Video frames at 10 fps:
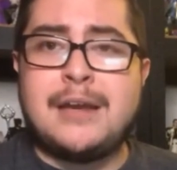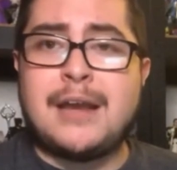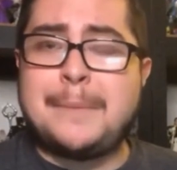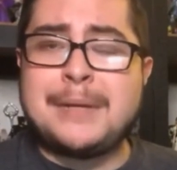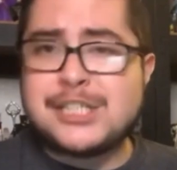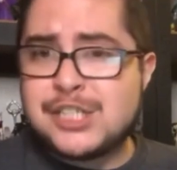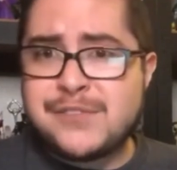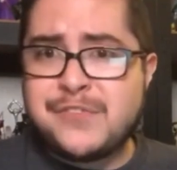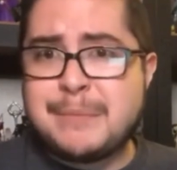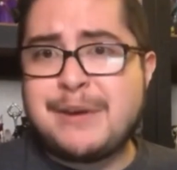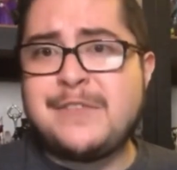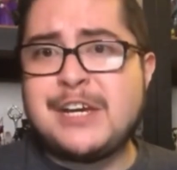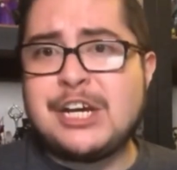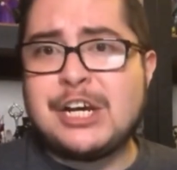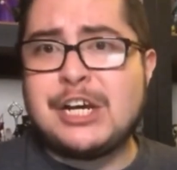Not because she's a female
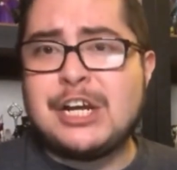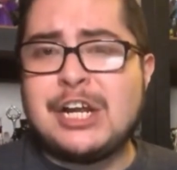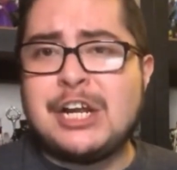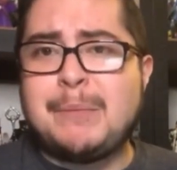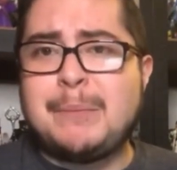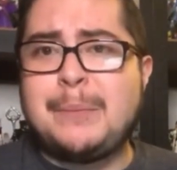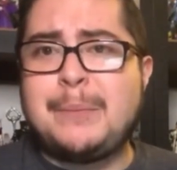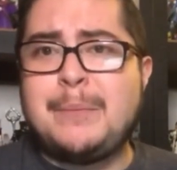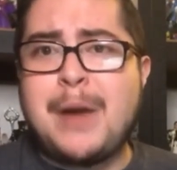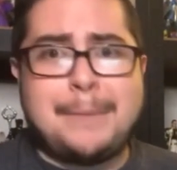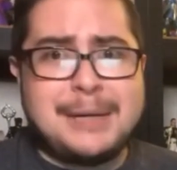figure, not